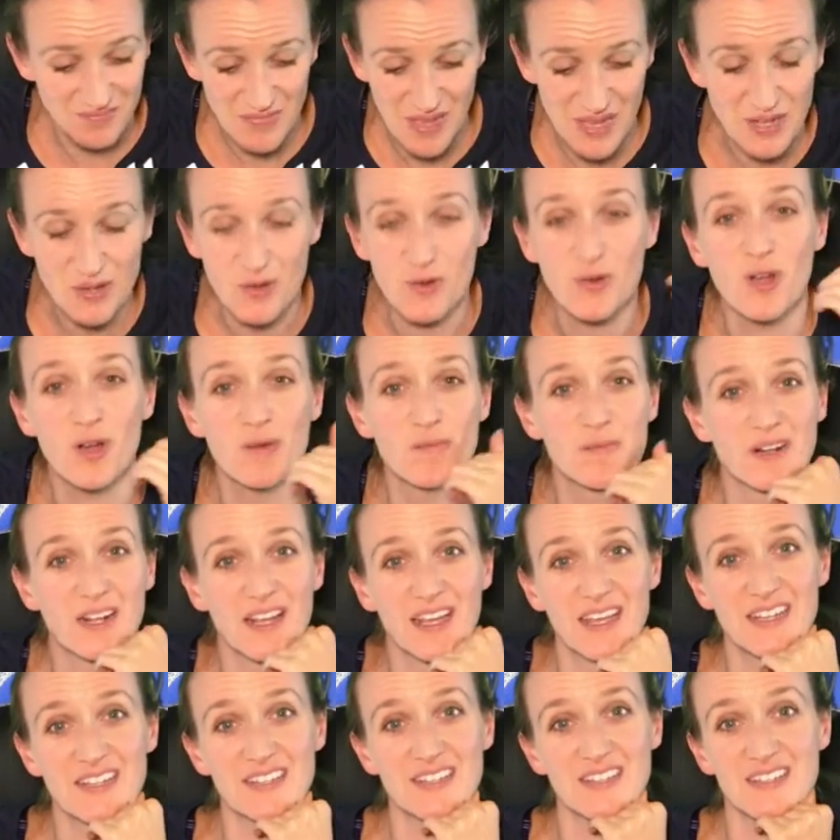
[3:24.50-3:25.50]
medical
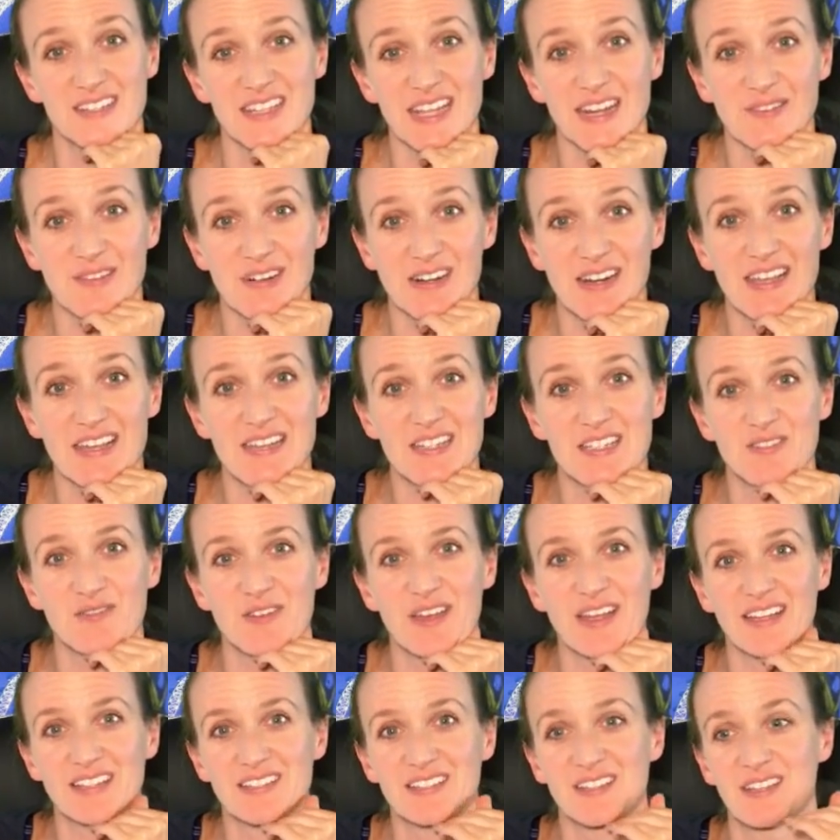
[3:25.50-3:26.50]
complications that relate to
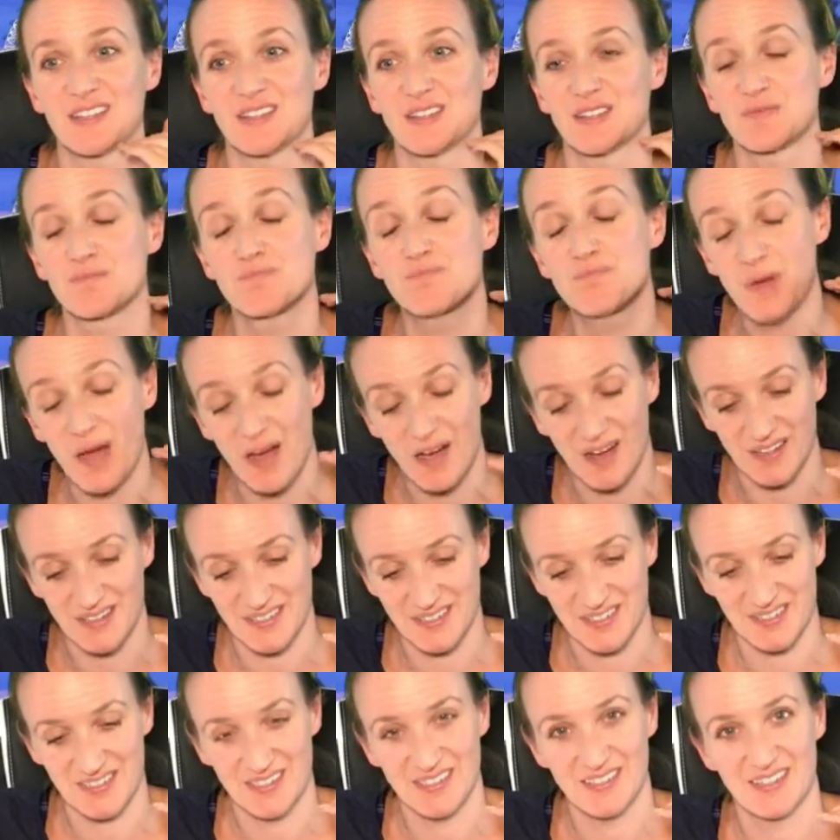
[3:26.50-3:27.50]
vaccines,
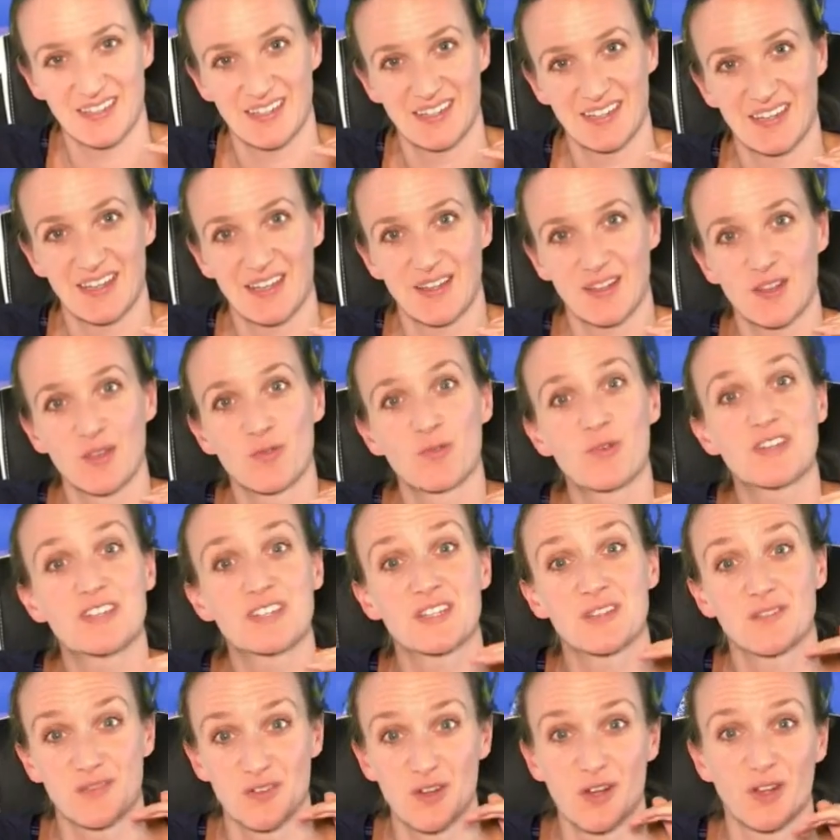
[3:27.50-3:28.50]
but the
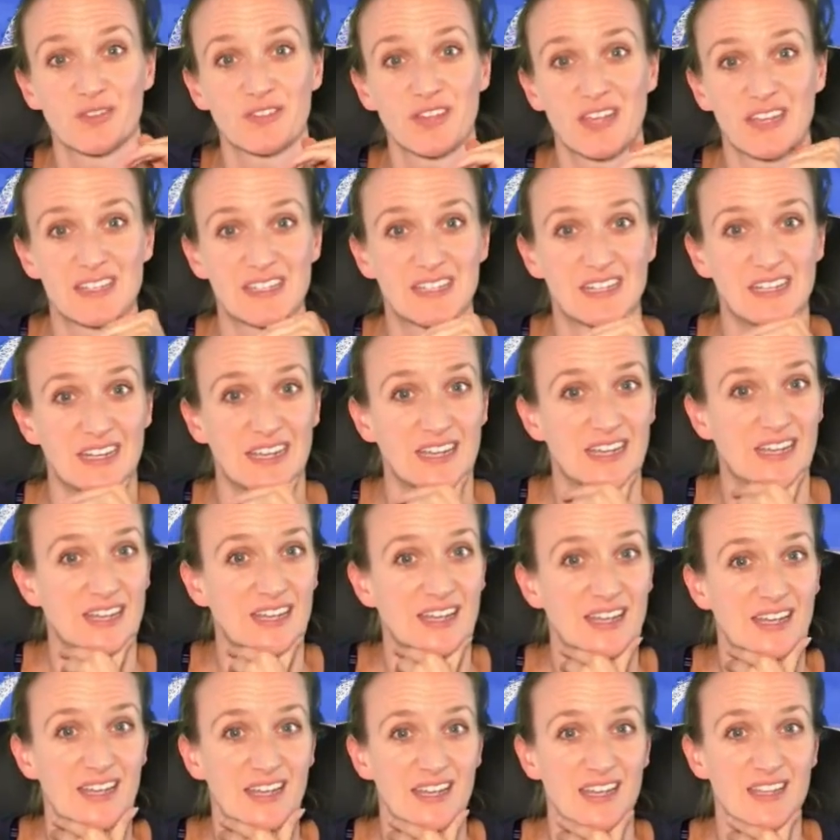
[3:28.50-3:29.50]
risk of not taking it
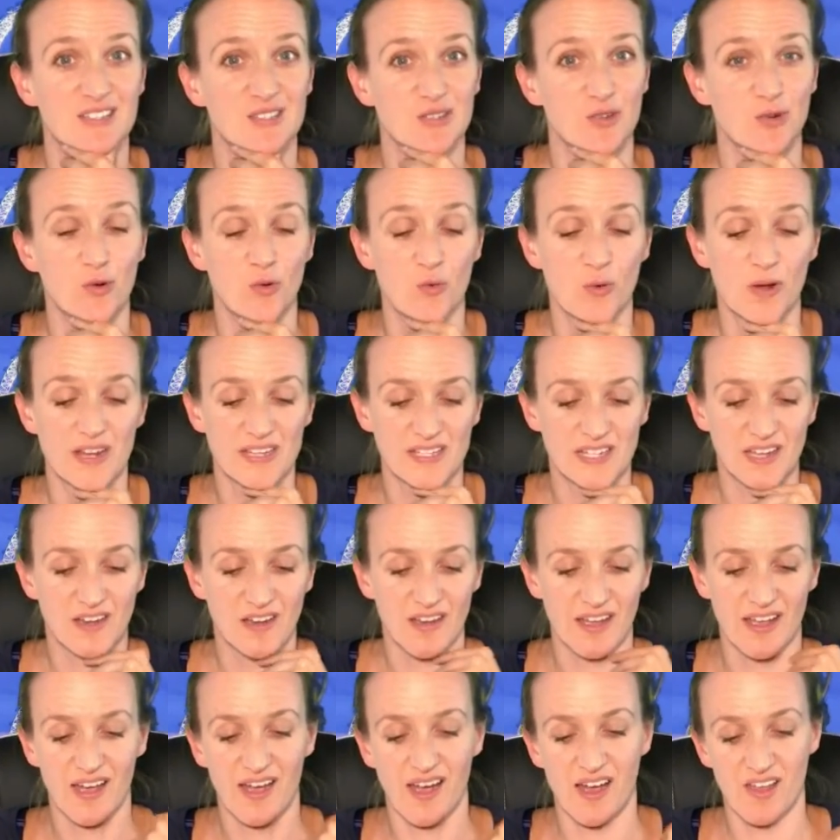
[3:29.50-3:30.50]
is always
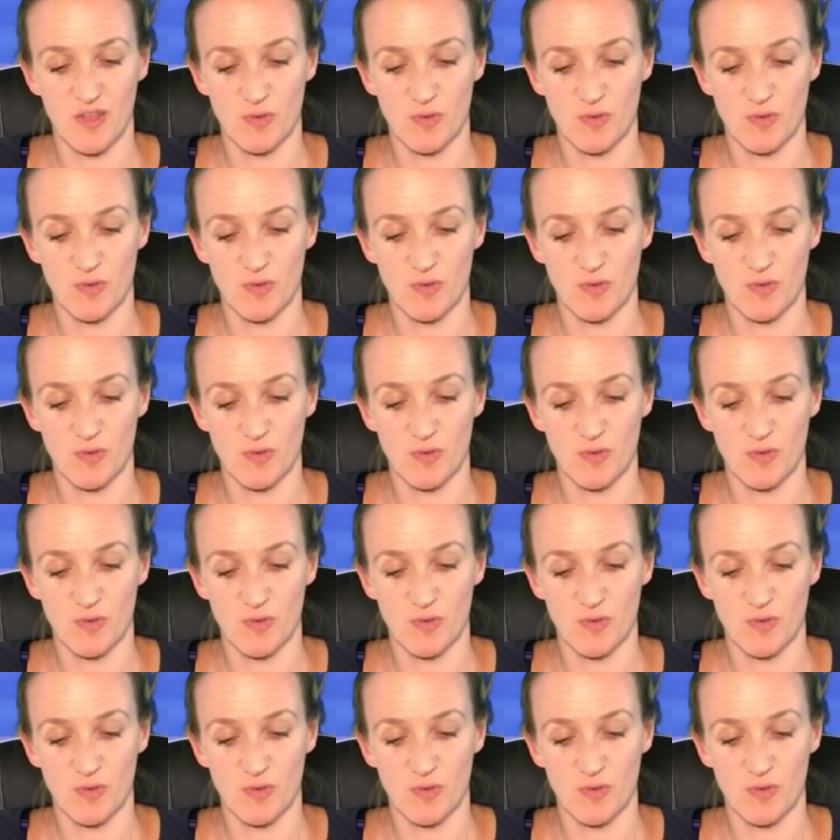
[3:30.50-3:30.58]
higher.